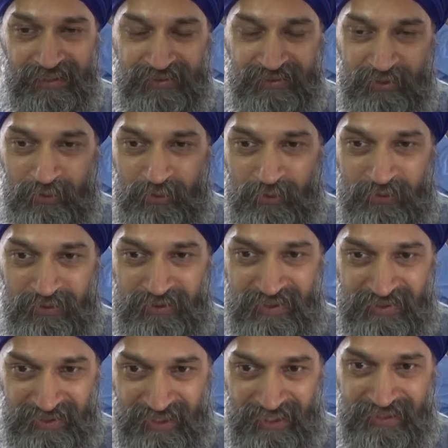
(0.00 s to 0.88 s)
to
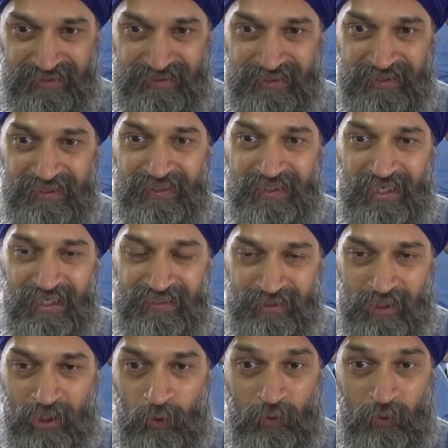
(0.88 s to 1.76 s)
society
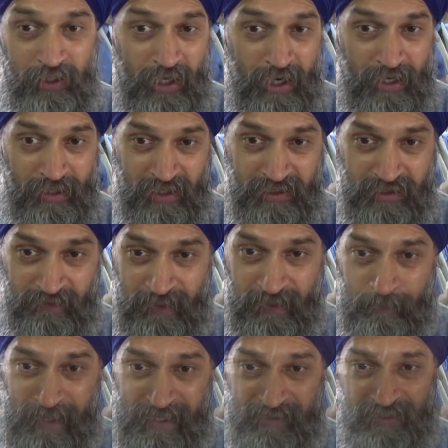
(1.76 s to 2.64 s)
as a whole, regardless of
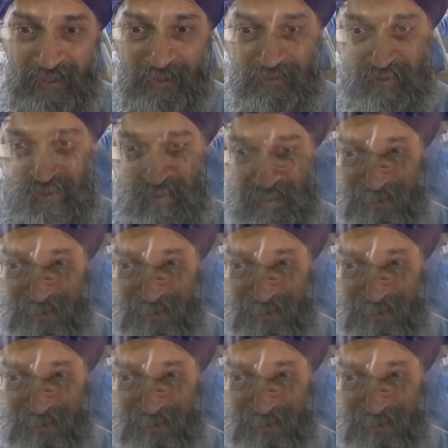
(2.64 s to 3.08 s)
their faith.